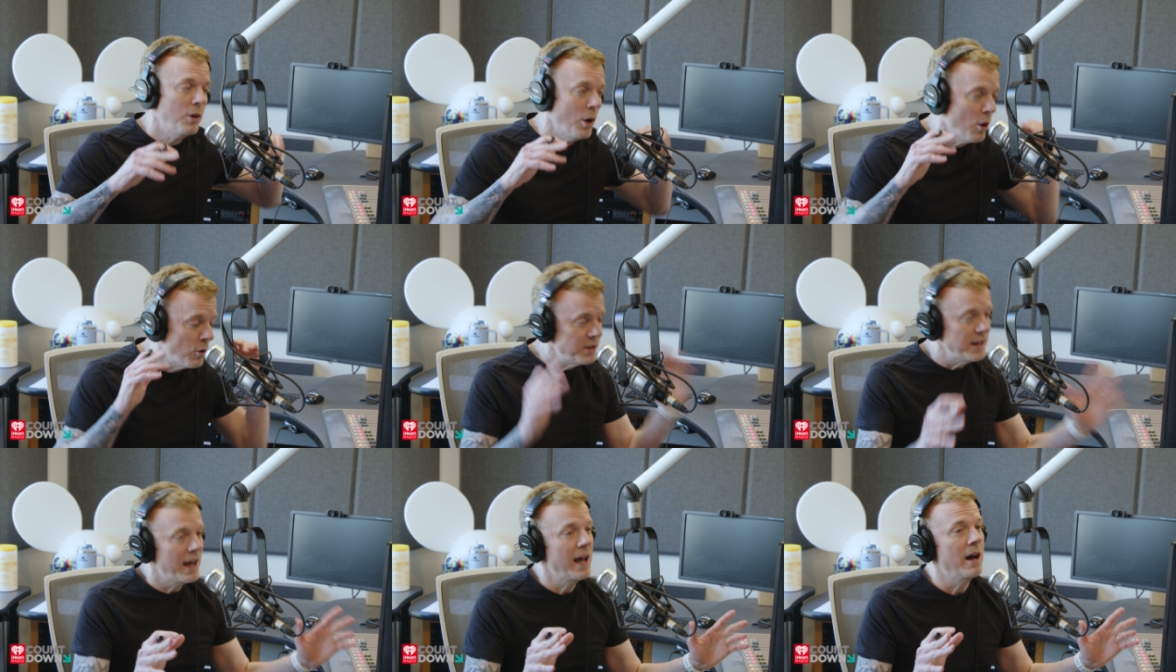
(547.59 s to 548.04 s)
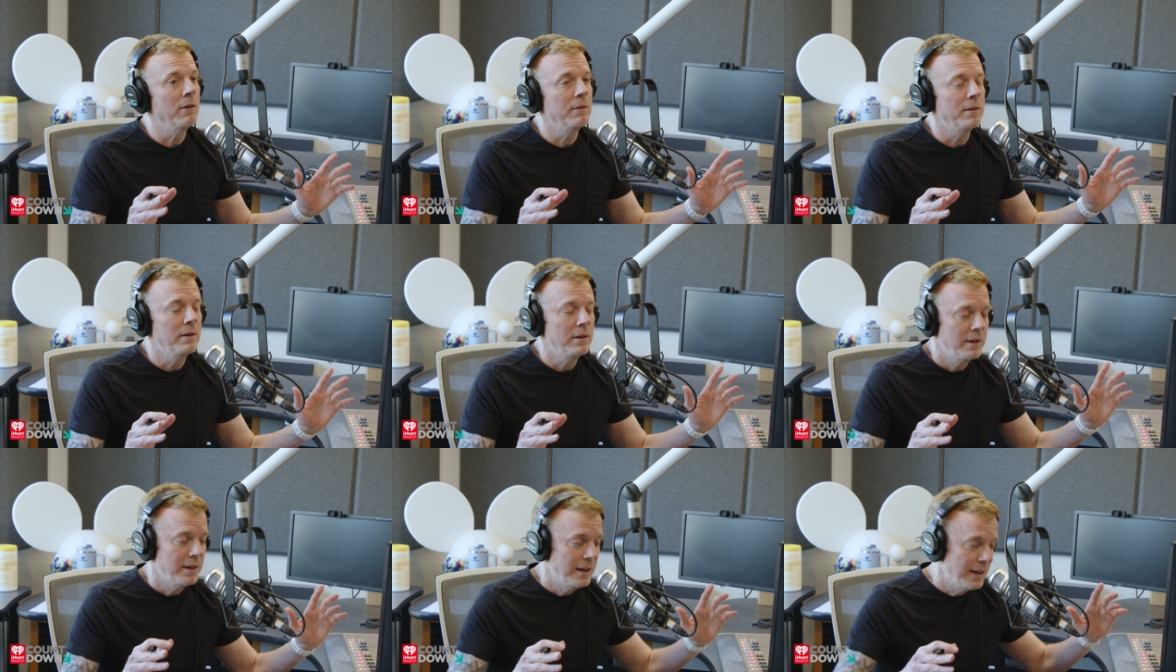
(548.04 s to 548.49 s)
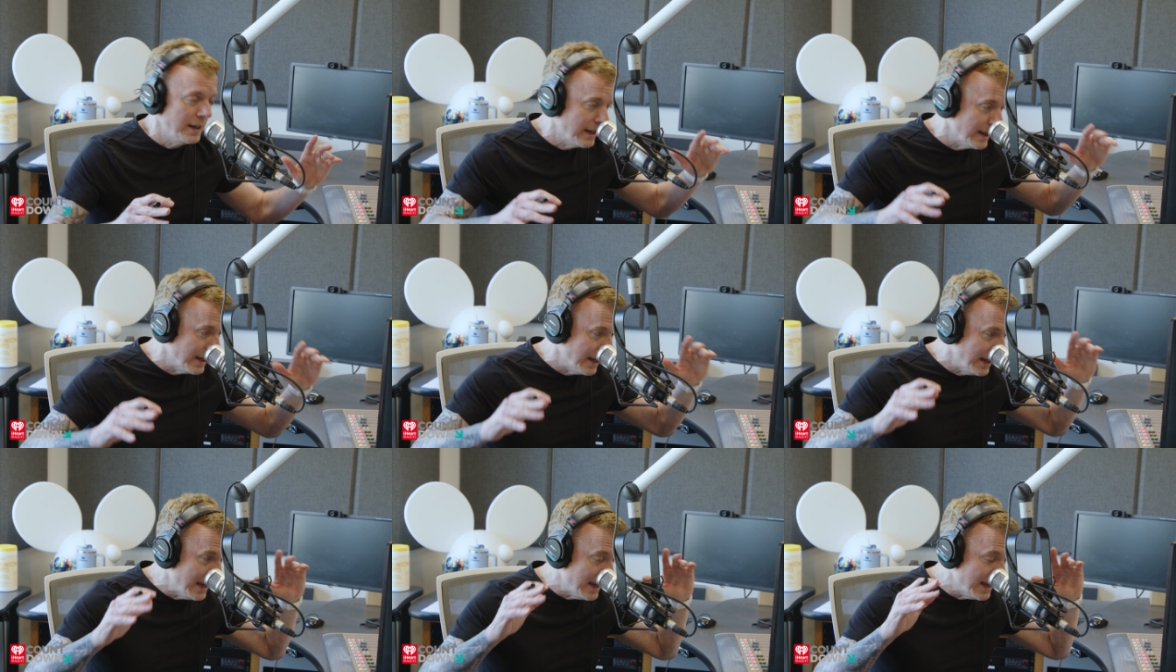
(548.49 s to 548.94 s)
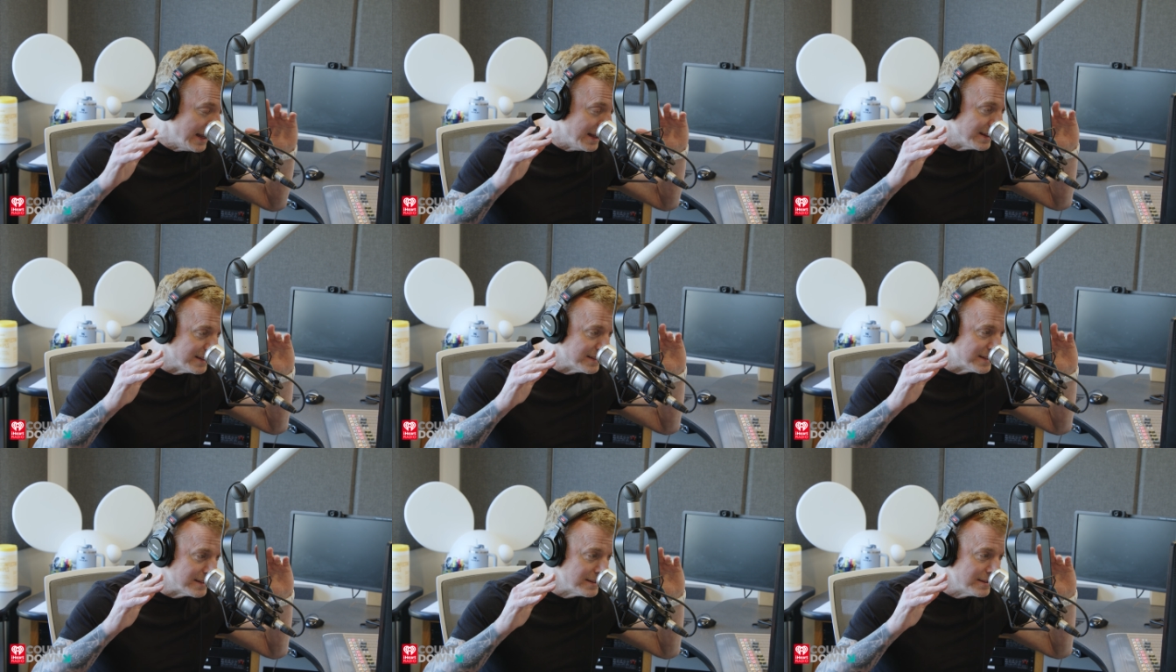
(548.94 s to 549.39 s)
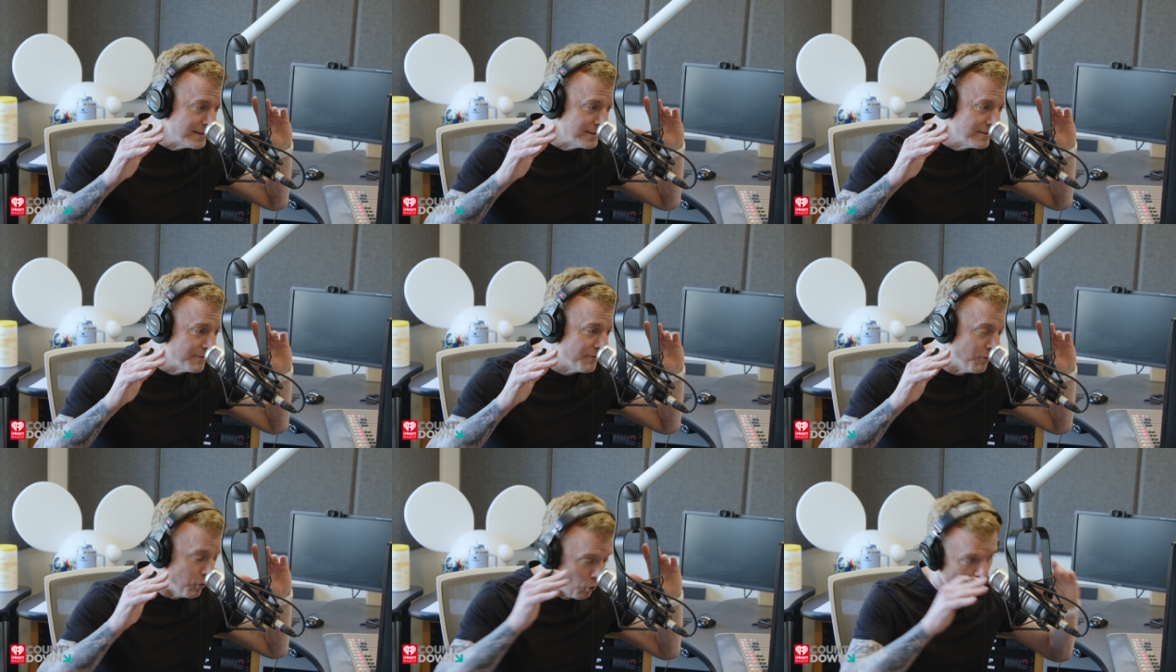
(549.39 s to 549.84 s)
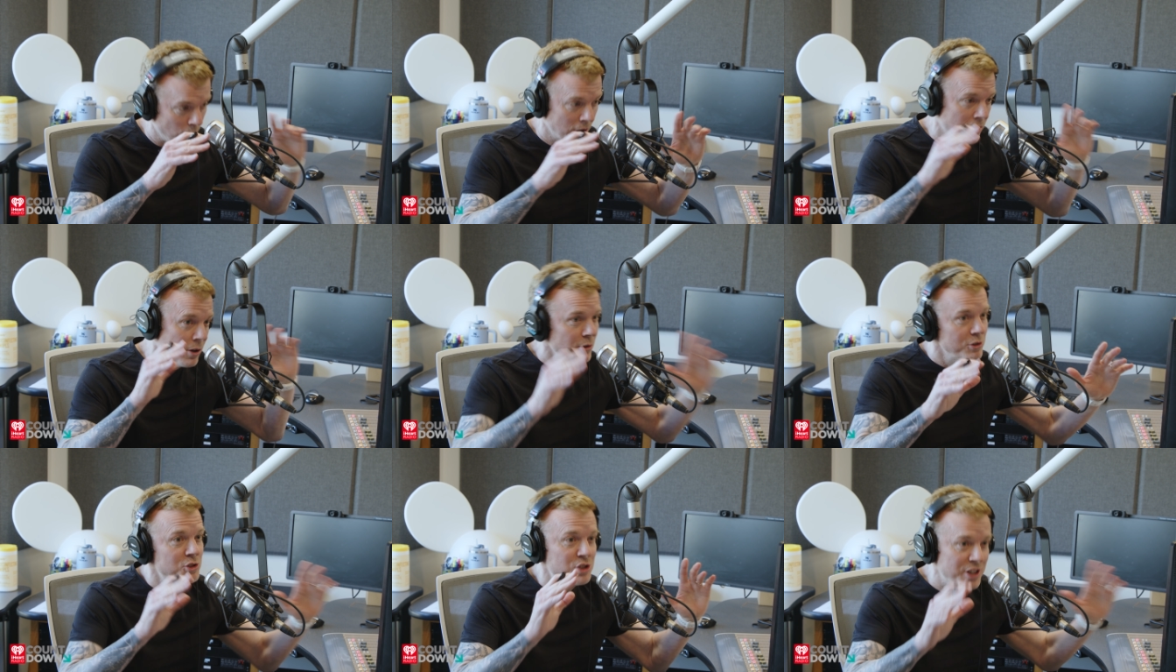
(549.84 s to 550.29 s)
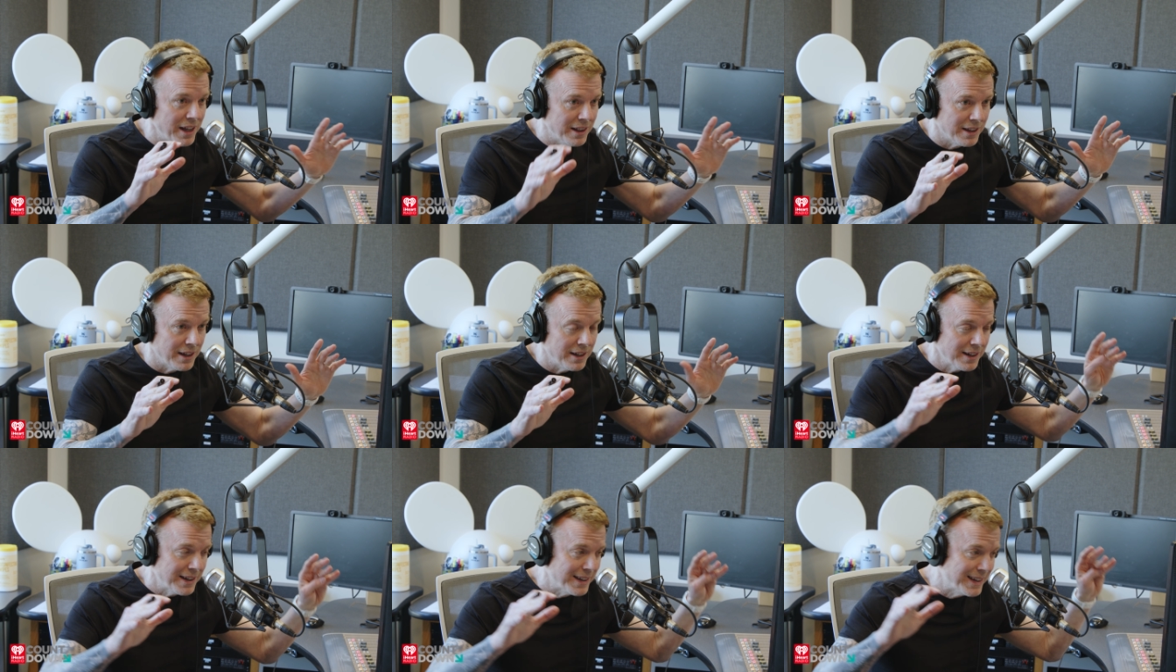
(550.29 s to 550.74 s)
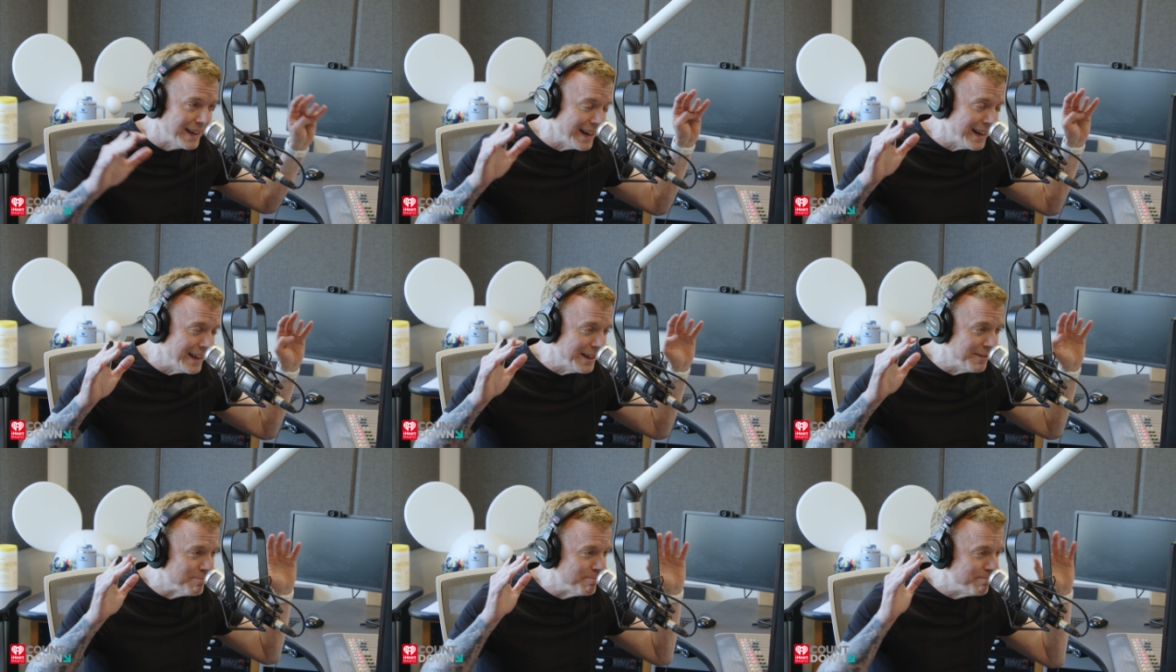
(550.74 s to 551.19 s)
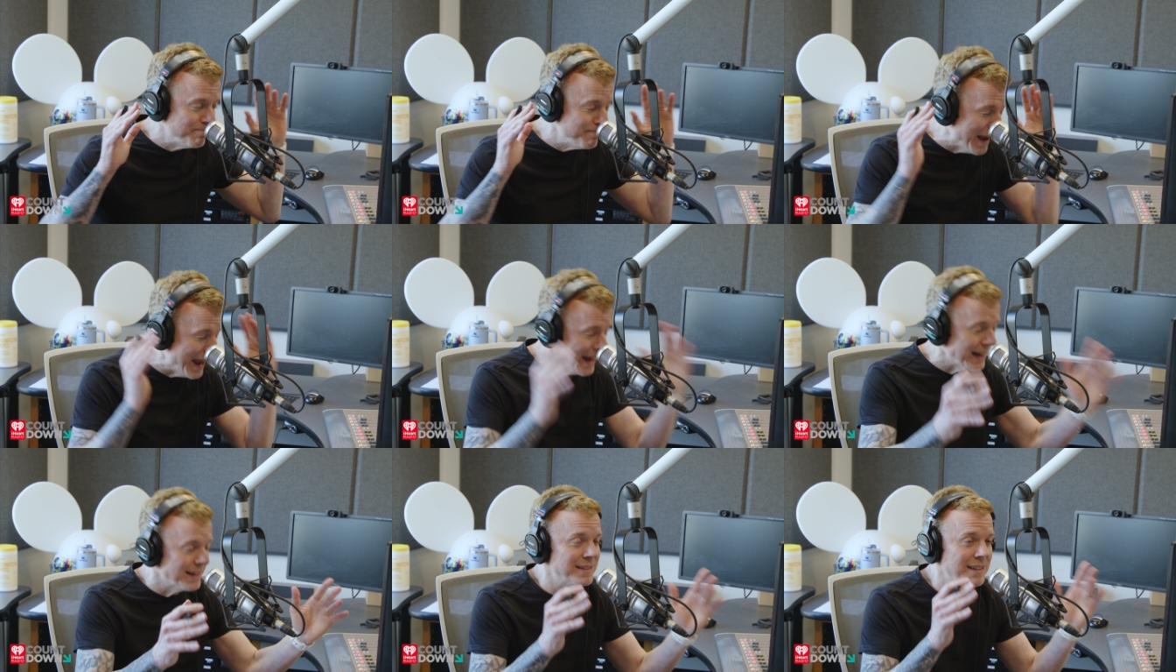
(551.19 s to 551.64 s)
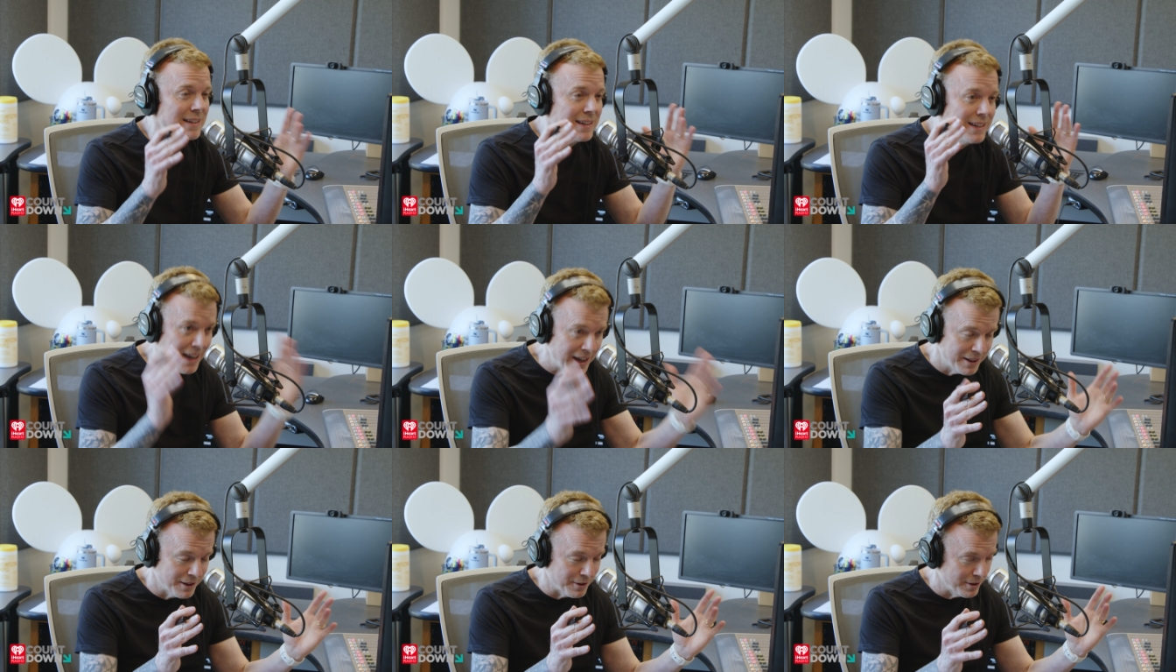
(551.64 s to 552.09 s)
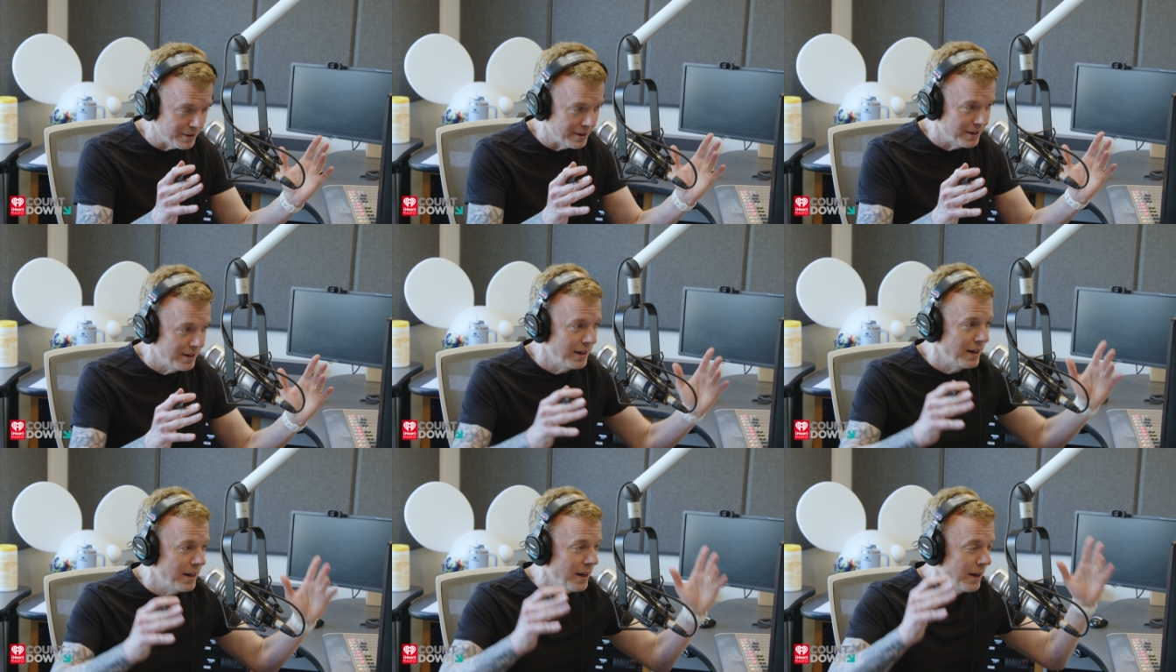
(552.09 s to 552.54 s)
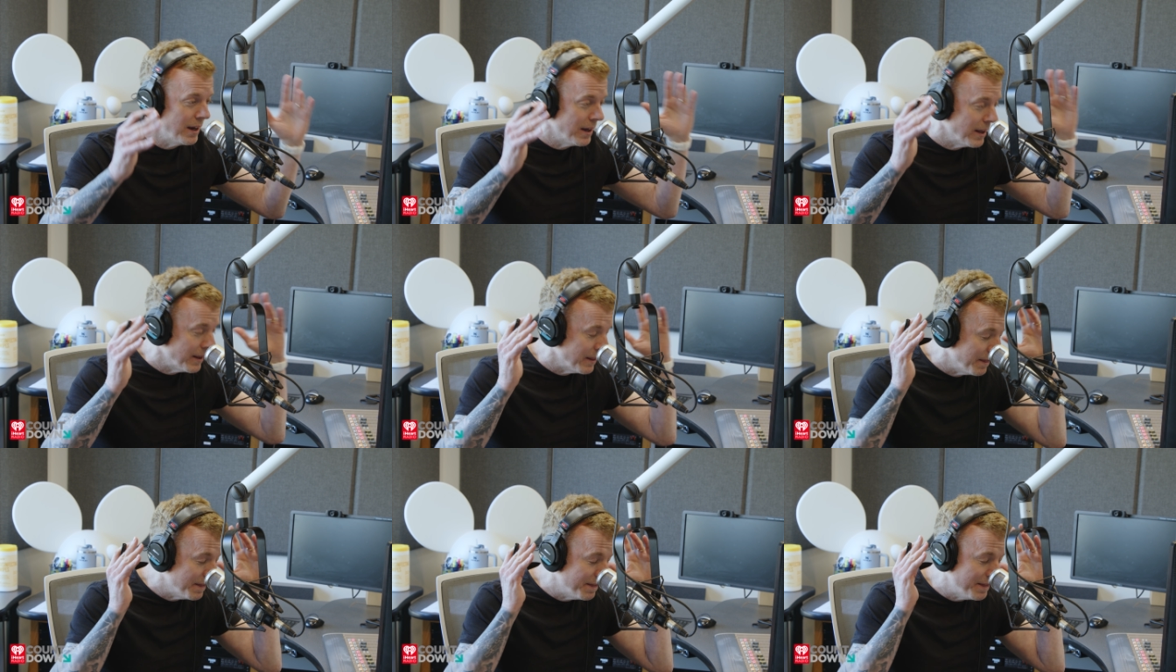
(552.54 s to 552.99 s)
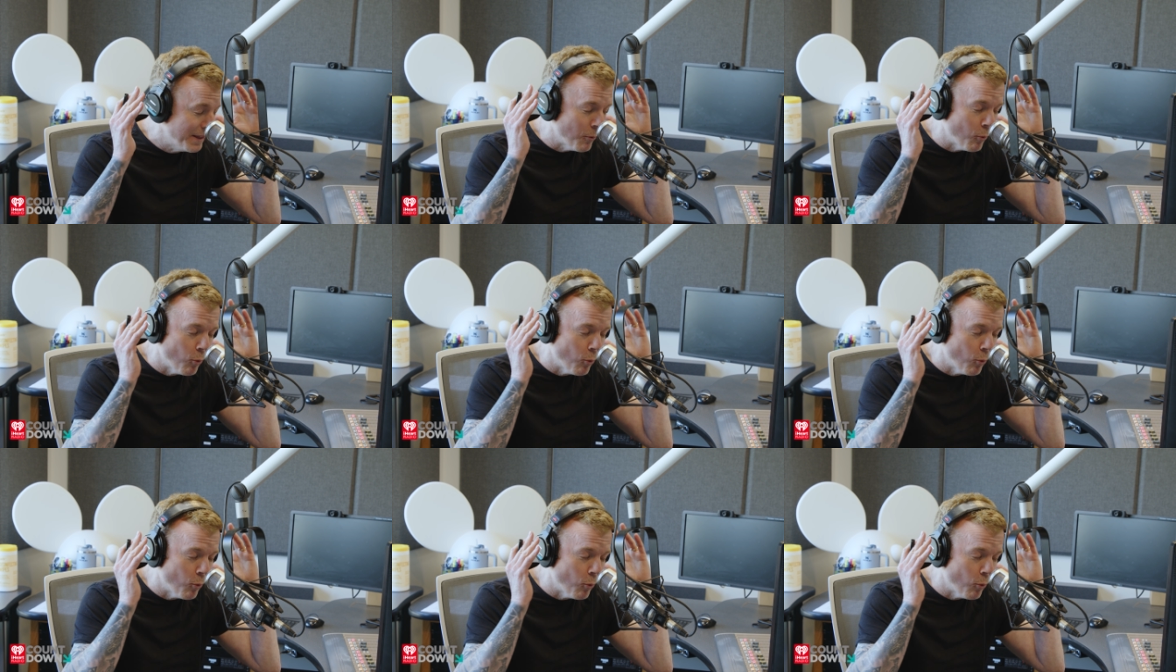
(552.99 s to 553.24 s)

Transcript: no doubt is for coachella getting back together the